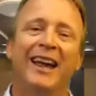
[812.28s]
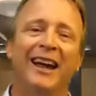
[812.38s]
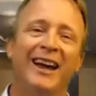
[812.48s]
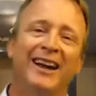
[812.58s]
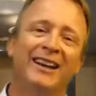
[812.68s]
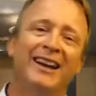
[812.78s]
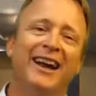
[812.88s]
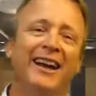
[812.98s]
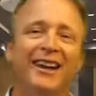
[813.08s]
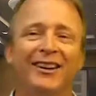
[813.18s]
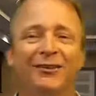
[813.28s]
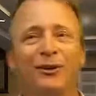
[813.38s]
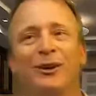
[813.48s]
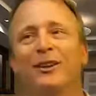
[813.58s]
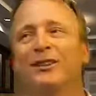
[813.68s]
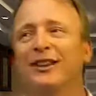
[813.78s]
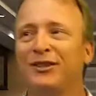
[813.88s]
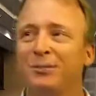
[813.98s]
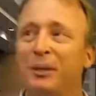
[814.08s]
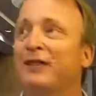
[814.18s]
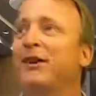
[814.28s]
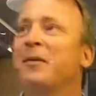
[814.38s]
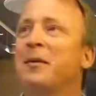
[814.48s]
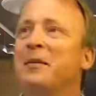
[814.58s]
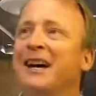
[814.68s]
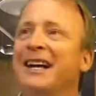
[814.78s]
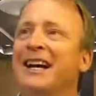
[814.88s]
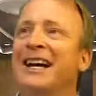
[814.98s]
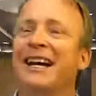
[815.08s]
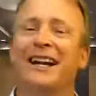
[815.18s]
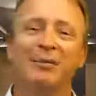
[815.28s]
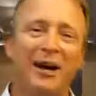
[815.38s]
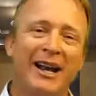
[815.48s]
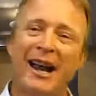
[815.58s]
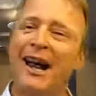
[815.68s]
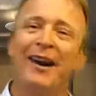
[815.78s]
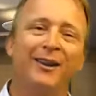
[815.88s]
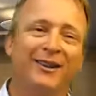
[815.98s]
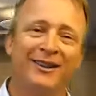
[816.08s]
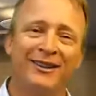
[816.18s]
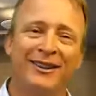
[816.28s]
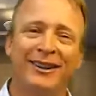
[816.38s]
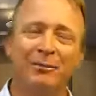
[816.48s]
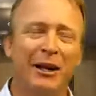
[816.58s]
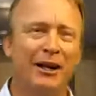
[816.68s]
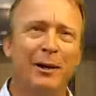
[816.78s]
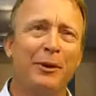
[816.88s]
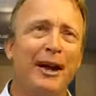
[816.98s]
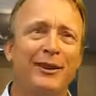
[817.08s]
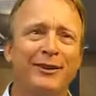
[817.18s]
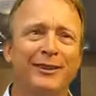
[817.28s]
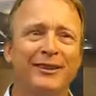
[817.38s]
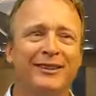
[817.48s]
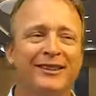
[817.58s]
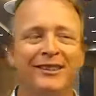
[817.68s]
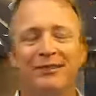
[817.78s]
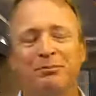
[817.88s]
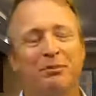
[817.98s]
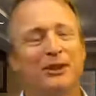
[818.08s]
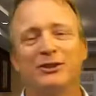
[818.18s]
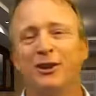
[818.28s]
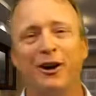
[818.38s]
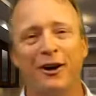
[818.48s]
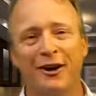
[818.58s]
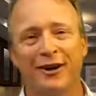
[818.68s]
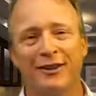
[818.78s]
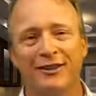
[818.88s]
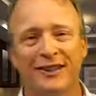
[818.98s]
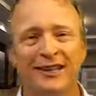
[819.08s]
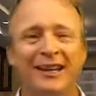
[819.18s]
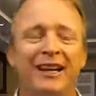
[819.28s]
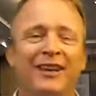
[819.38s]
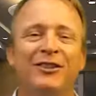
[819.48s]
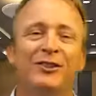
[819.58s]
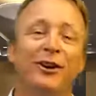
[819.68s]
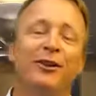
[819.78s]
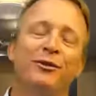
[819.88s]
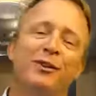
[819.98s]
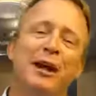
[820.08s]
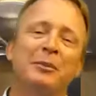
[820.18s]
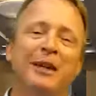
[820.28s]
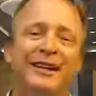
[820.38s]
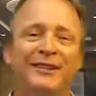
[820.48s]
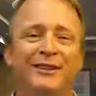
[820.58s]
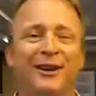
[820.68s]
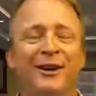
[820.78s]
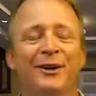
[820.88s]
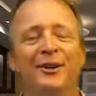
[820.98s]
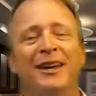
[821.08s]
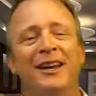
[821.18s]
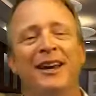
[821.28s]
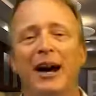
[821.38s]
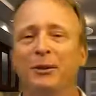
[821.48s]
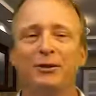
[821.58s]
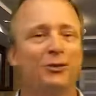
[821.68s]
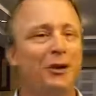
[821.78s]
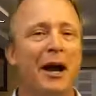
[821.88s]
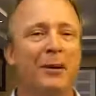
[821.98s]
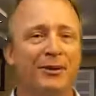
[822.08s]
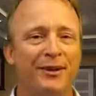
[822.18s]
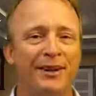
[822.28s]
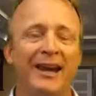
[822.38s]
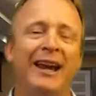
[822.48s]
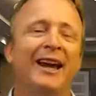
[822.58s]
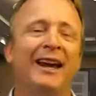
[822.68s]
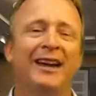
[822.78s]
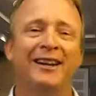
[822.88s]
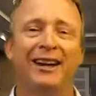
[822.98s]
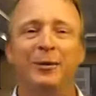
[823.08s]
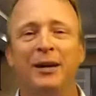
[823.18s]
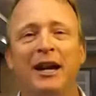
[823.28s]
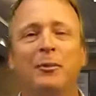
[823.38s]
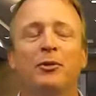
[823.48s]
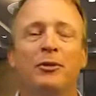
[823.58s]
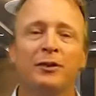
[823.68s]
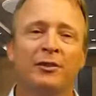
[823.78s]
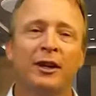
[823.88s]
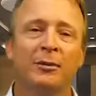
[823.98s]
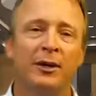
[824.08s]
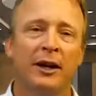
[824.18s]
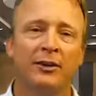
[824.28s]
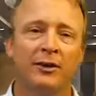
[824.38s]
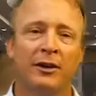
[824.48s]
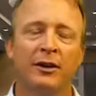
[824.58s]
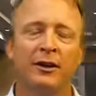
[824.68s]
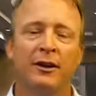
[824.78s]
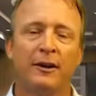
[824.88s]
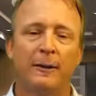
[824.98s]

And I, of course, I spent all my money and I bought a house and bought a couple houses and a bunch of cars and started a family. So I was strapped and I became a real estate appraiser.